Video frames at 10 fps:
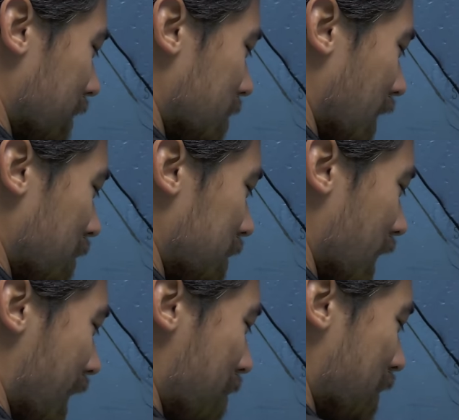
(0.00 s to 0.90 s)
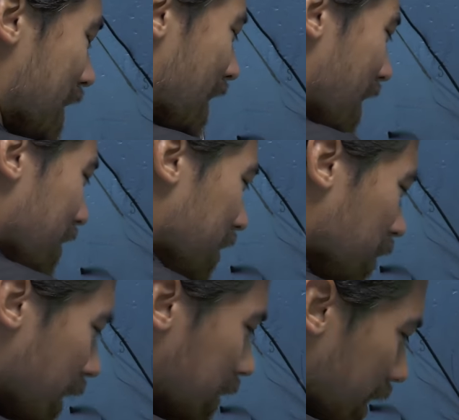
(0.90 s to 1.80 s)
at the same time. The
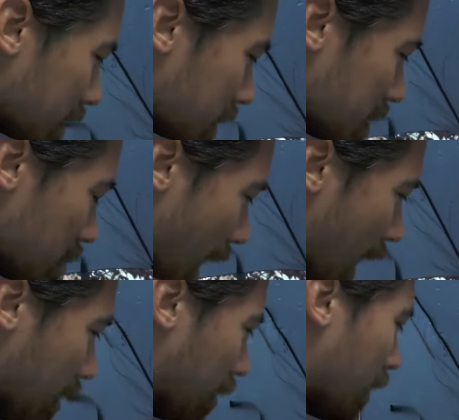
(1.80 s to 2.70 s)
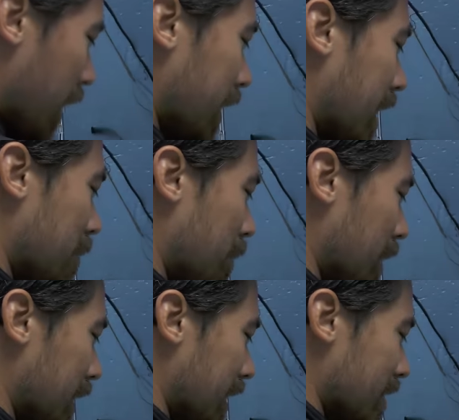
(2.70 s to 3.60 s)
other great thing is this macro kind of
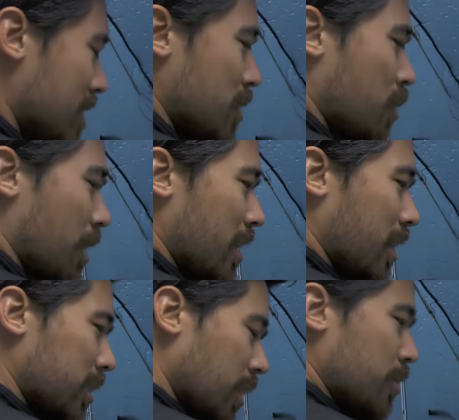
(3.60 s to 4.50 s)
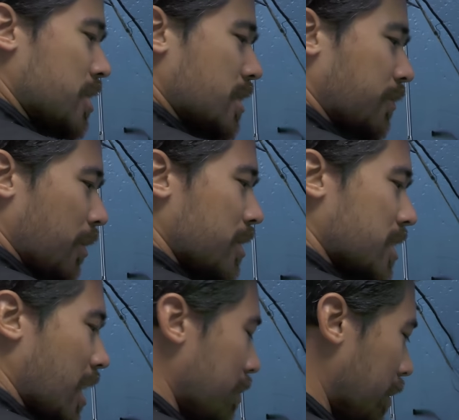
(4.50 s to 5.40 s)
capability. This is one of the closest
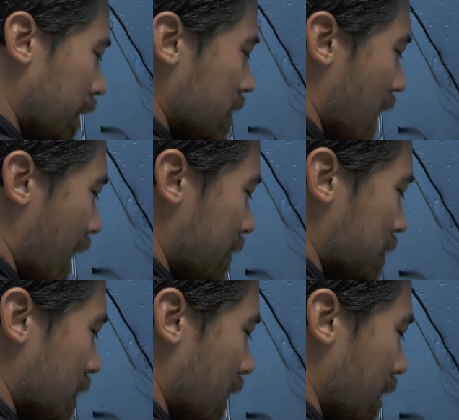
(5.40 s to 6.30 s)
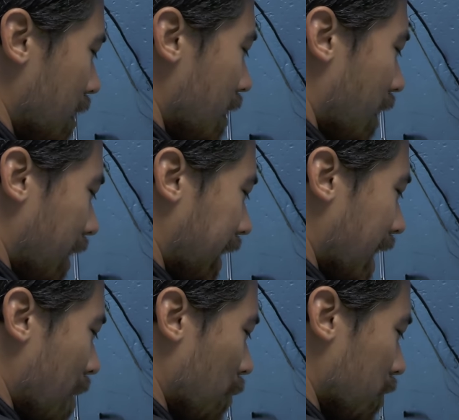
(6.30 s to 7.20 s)
focusing capabilities I've seen on a
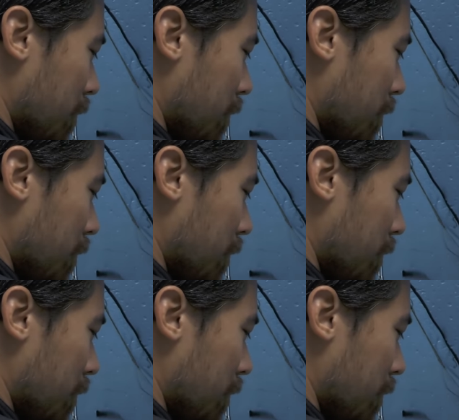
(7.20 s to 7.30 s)
camera